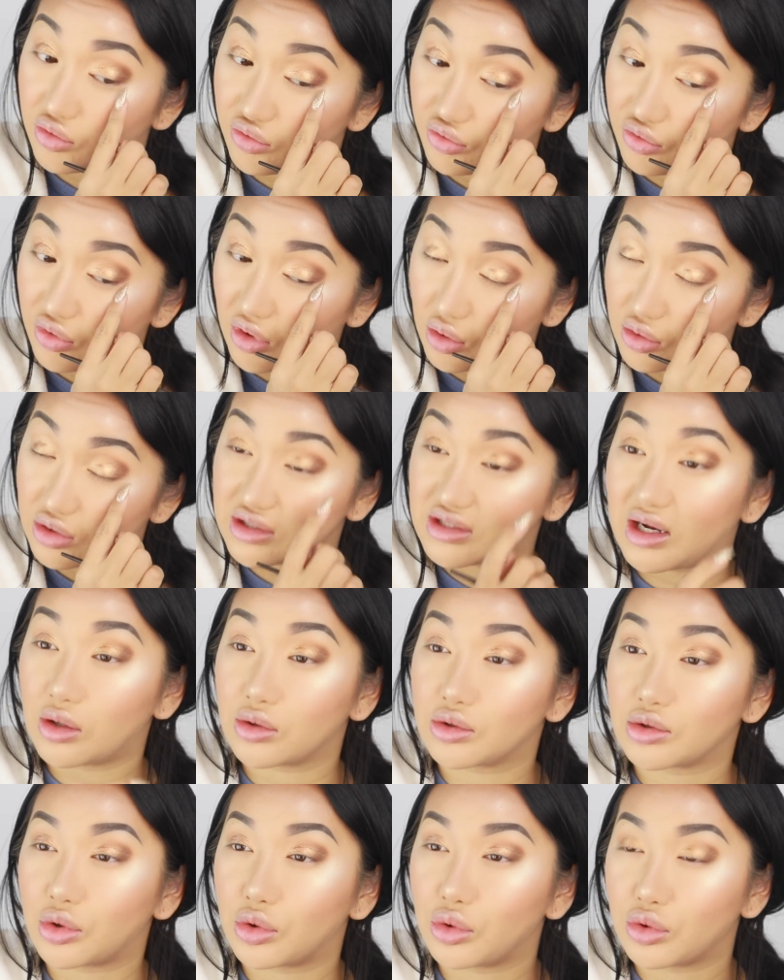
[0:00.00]
right on its
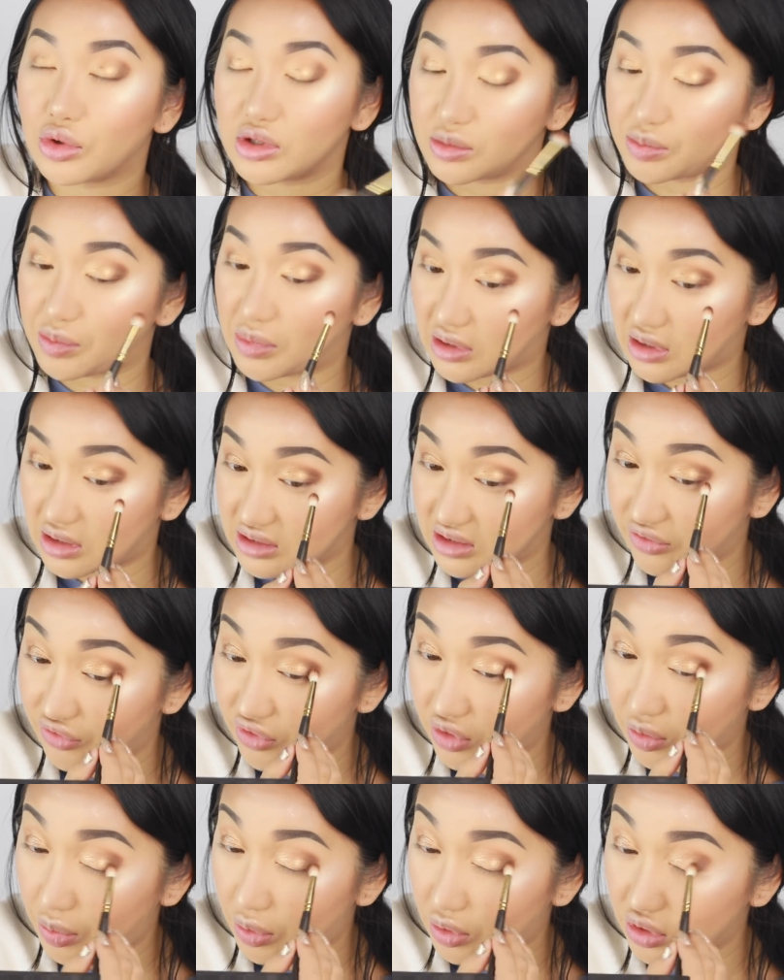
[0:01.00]
outer corners, because if
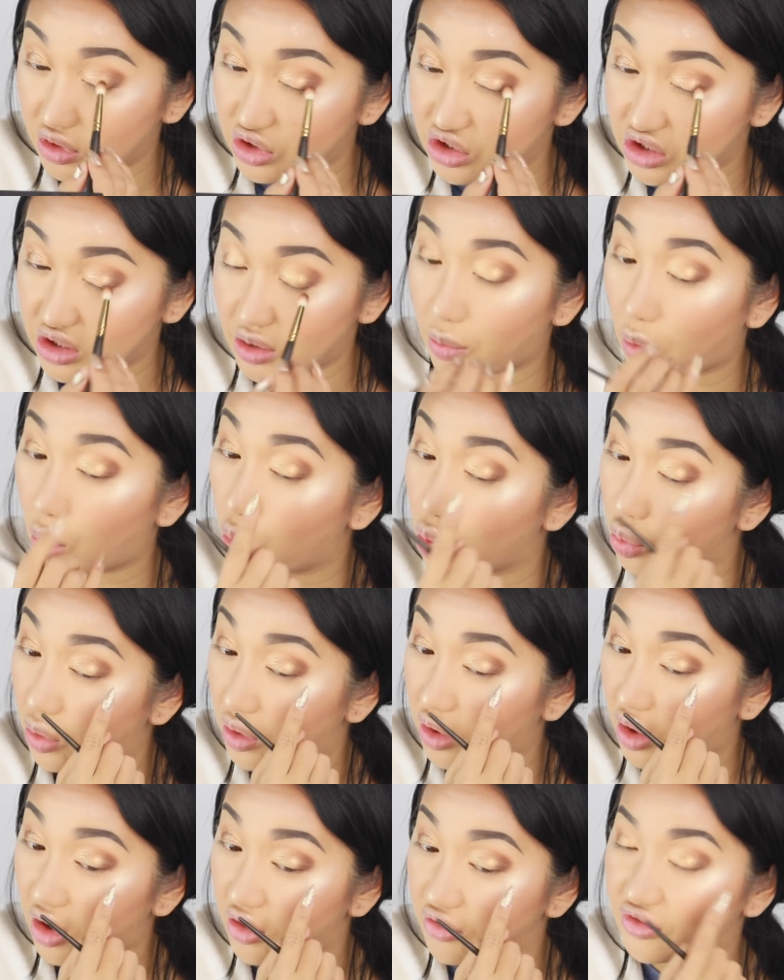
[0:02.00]
you put the shimmer all the
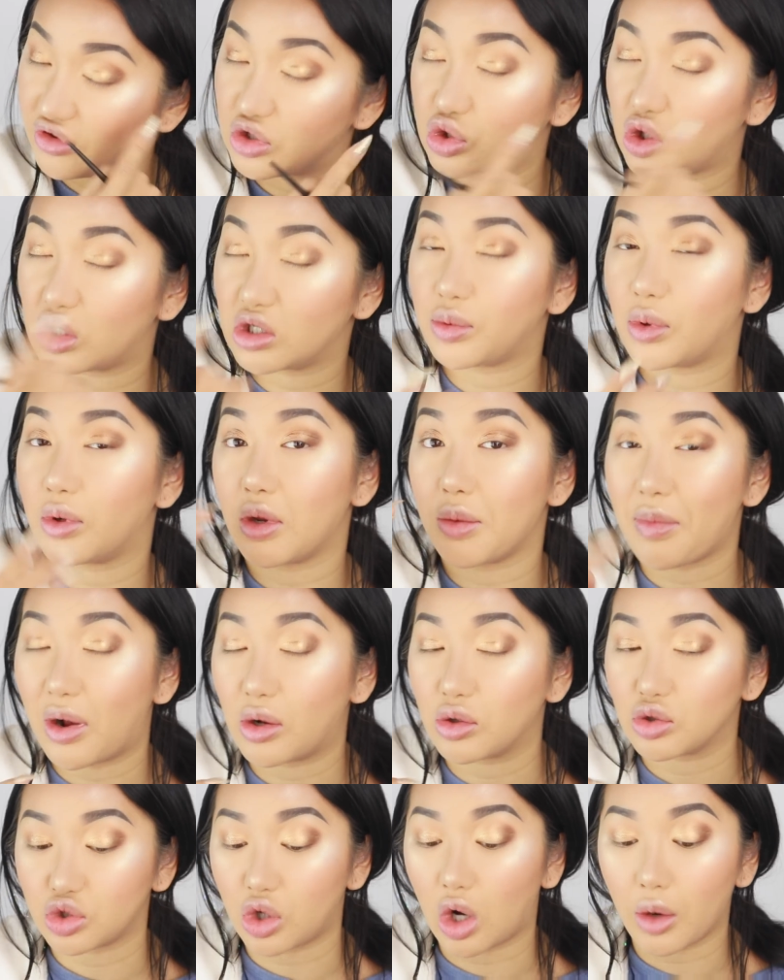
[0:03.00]
way over and try to put the matte
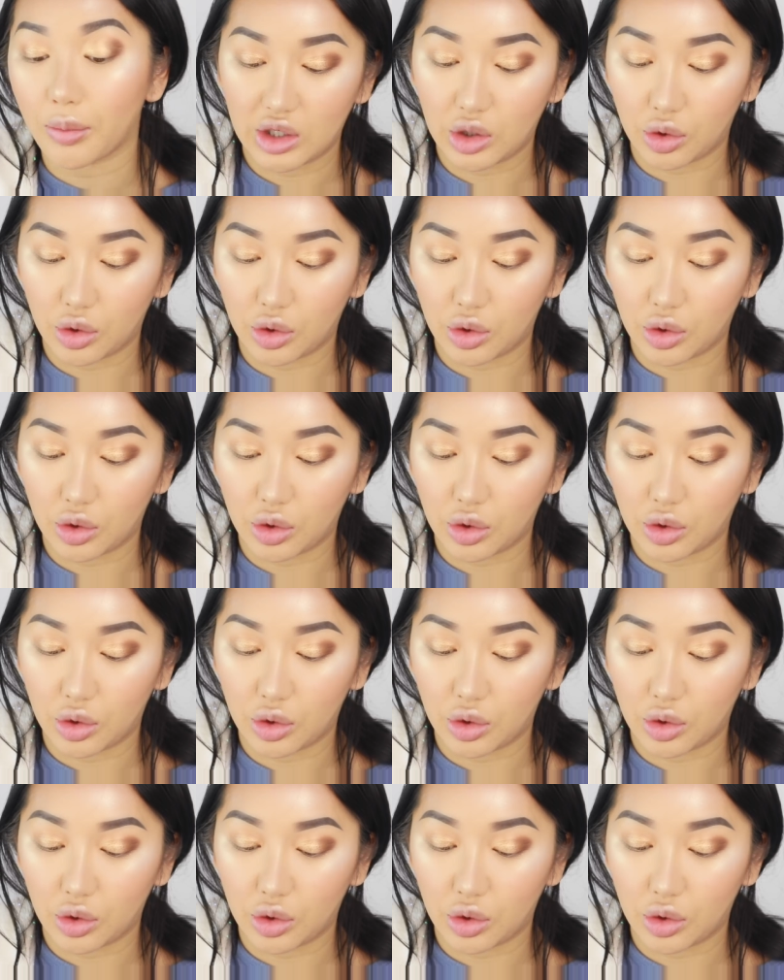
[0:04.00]
on top,